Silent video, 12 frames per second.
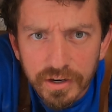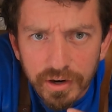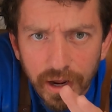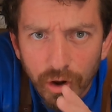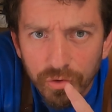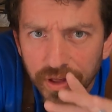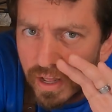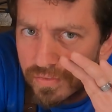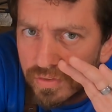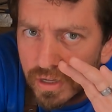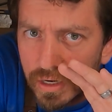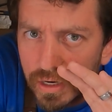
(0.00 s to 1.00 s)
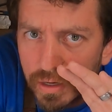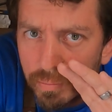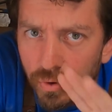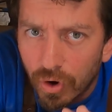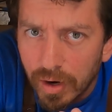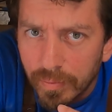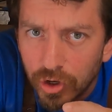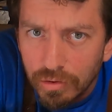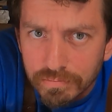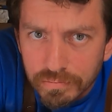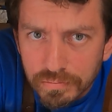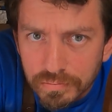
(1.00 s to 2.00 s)
here now that the primer,
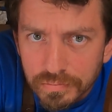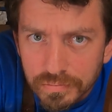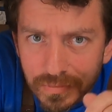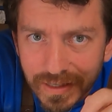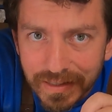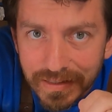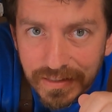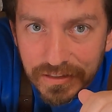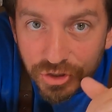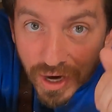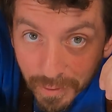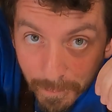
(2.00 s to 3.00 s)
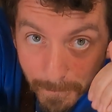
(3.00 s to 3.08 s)
nice and dry.